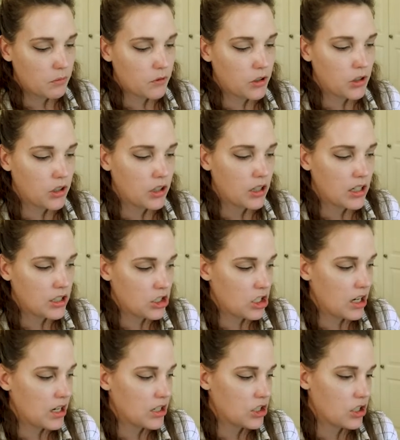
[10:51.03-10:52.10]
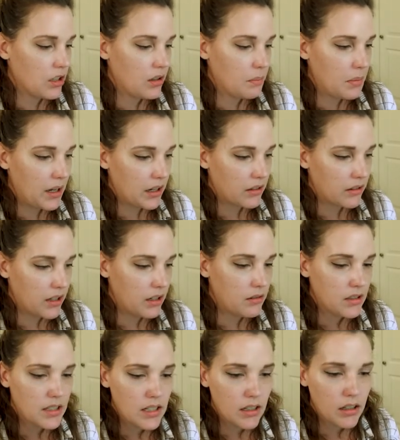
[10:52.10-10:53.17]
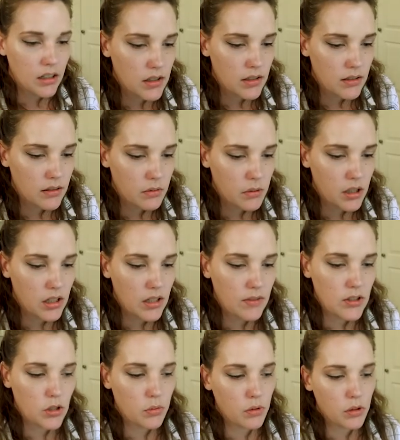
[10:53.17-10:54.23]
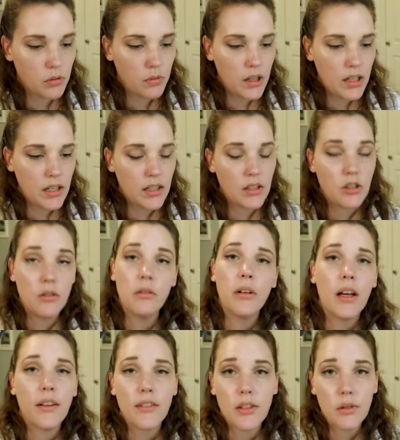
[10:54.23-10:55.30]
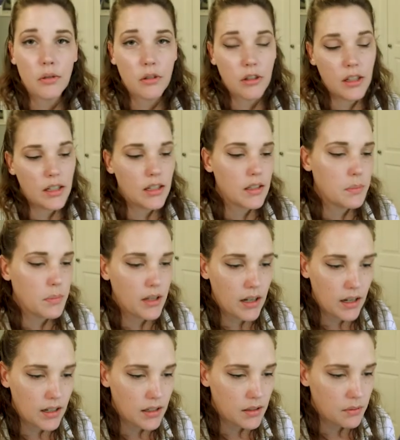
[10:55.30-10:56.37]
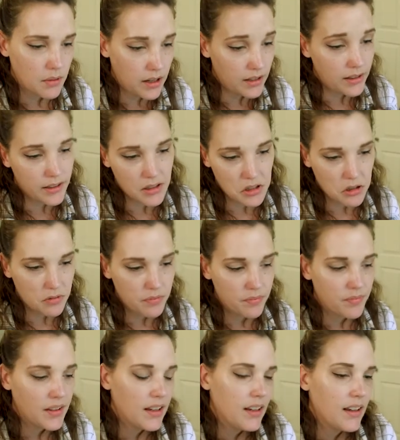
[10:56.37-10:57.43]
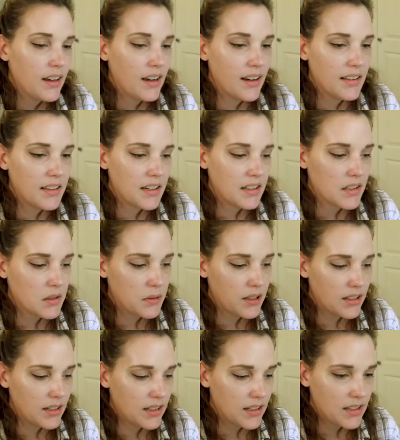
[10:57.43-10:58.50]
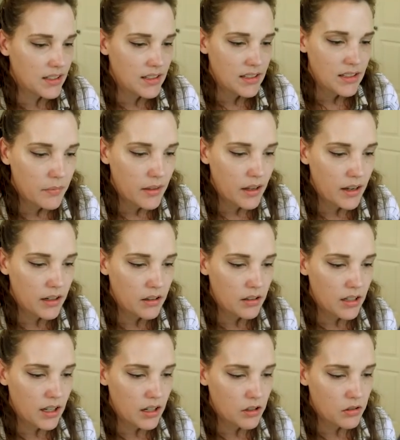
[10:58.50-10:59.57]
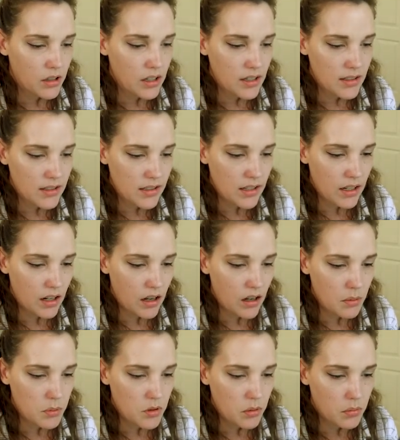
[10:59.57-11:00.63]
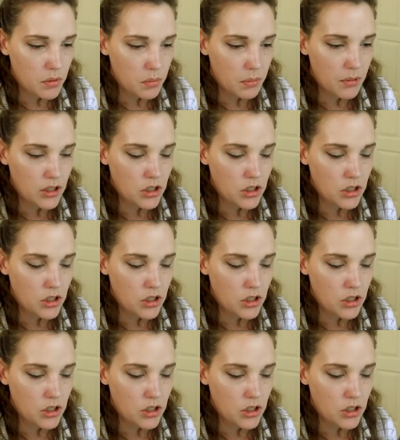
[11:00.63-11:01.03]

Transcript: further and change the background here. You can even do a gradient. You don't have to do a gradient, but I like to. I think it's quite neat. I already had a gradient set up, so I'm gonna put my